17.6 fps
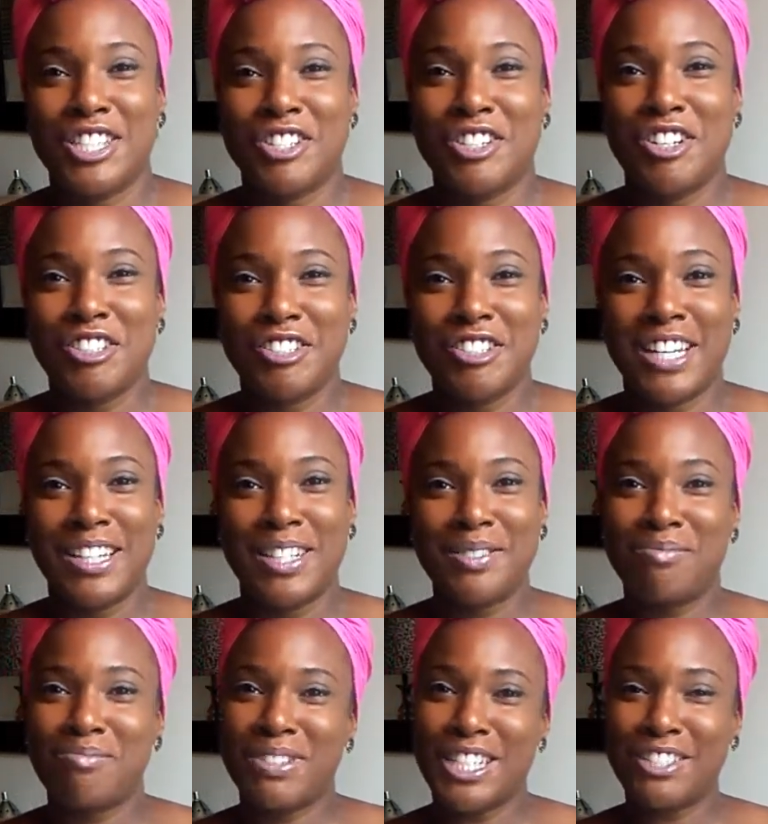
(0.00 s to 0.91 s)
Talk to you
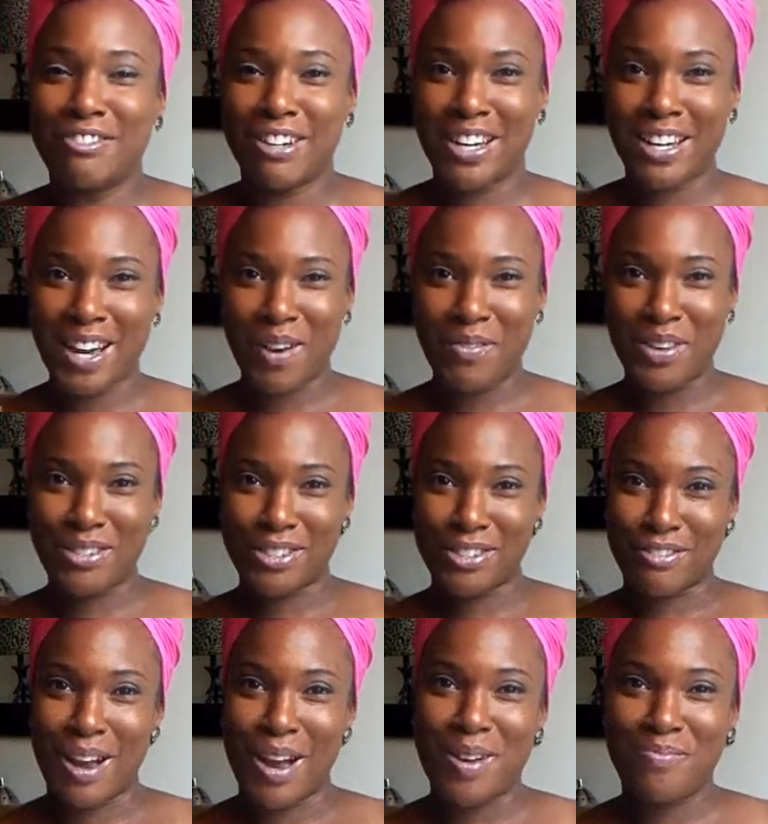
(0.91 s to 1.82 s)
later. Please rate, comment,
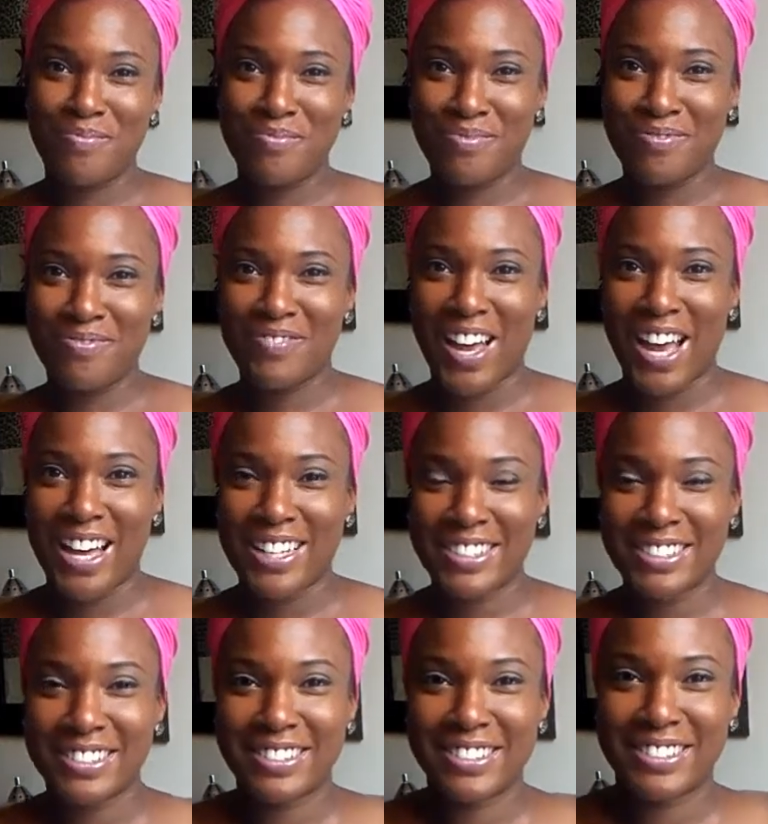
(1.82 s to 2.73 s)
subscribe. Bye.